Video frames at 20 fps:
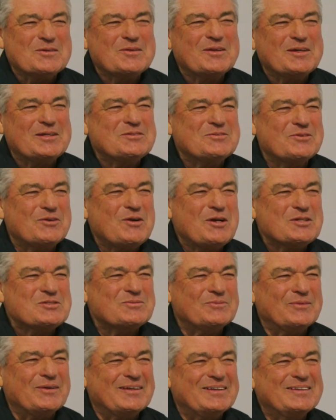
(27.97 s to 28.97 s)
Thanks, Thanks for
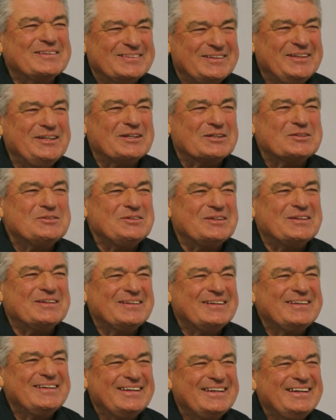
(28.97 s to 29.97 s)
coming in. Yeah. And, we,
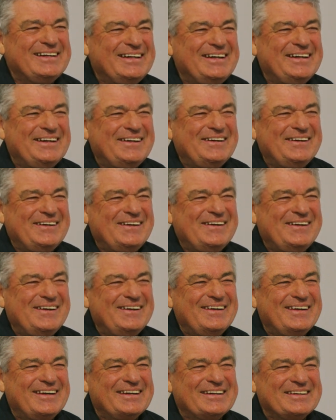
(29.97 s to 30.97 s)
and we were just talking
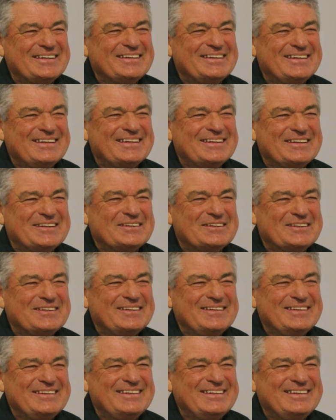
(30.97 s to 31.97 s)
then, that's 50
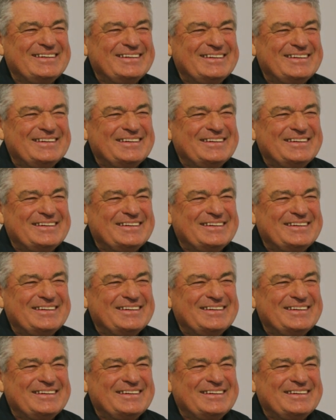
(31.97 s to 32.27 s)
years.